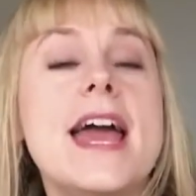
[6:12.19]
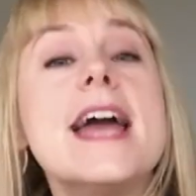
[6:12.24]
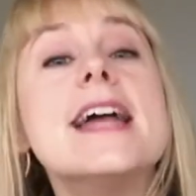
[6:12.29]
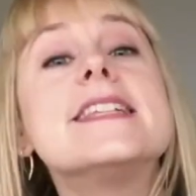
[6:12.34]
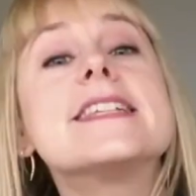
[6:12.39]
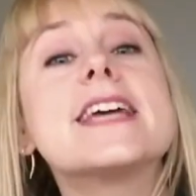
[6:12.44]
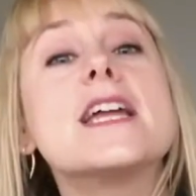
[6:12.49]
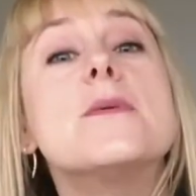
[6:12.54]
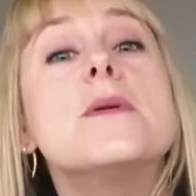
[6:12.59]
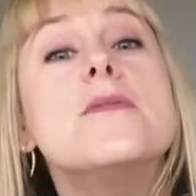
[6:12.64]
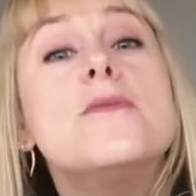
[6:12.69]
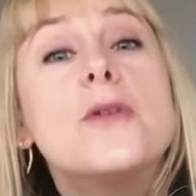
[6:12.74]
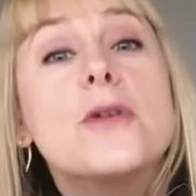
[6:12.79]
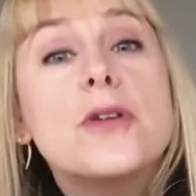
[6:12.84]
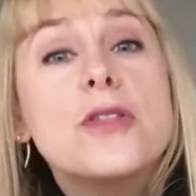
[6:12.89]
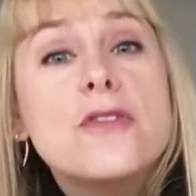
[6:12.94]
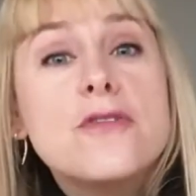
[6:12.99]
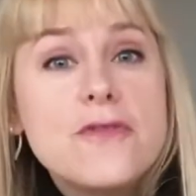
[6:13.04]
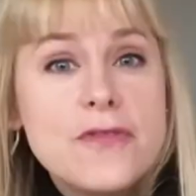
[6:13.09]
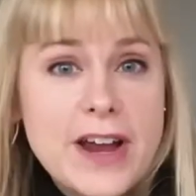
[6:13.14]
It's going to be
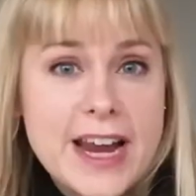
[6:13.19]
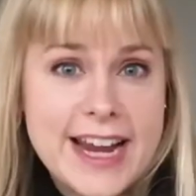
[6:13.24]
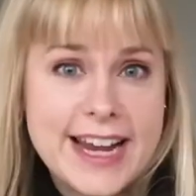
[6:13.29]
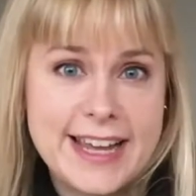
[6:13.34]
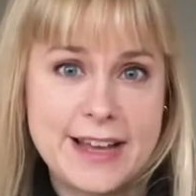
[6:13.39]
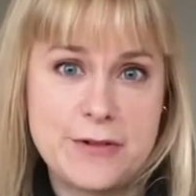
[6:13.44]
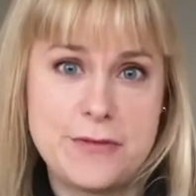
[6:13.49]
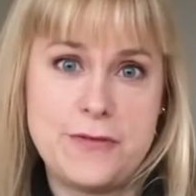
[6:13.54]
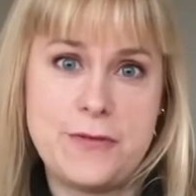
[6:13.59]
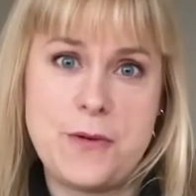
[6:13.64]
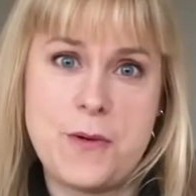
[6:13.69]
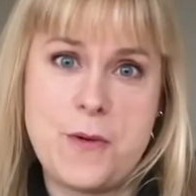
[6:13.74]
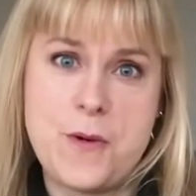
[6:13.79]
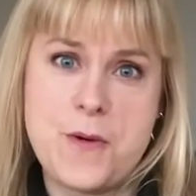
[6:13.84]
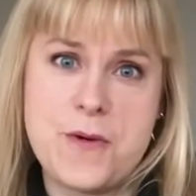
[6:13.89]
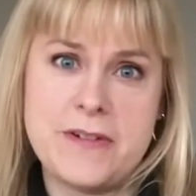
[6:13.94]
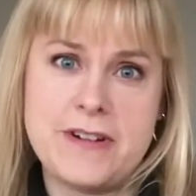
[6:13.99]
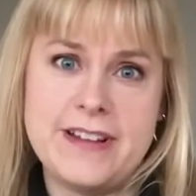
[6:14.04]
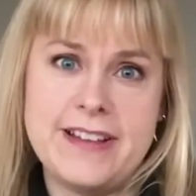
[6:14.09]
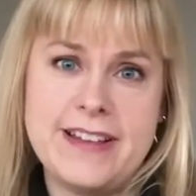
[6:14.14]
worth failing
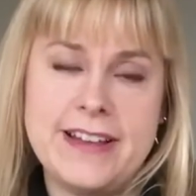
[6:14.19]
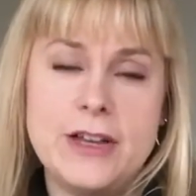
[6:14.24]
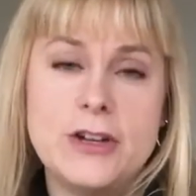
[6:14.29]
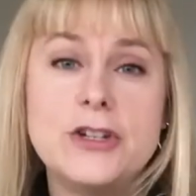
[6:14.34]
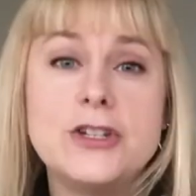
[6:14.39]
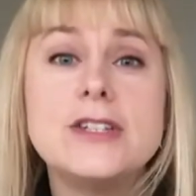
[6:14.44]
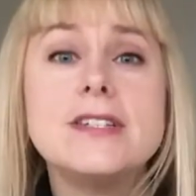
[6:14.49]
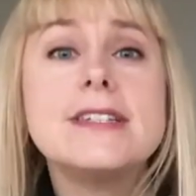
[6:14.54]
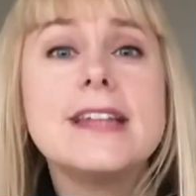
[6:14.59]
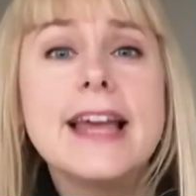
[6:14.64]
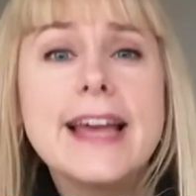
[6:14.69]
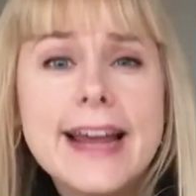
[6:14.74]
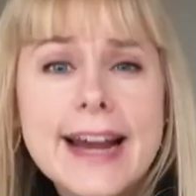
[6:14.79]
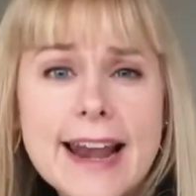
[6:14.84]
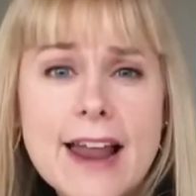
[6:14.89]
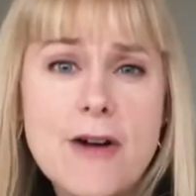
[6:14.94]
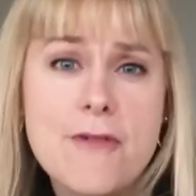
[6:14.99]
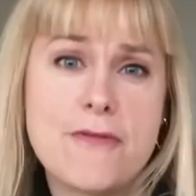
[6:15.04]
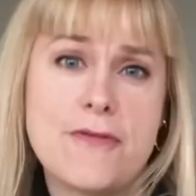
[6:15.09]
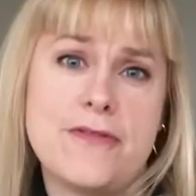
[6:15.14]
for. Just like
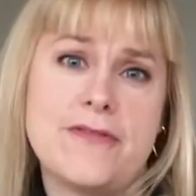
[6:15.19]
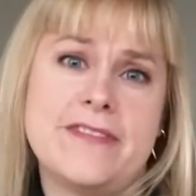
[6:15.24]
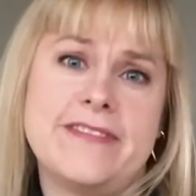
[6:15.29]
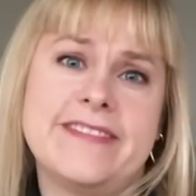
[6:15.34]
love.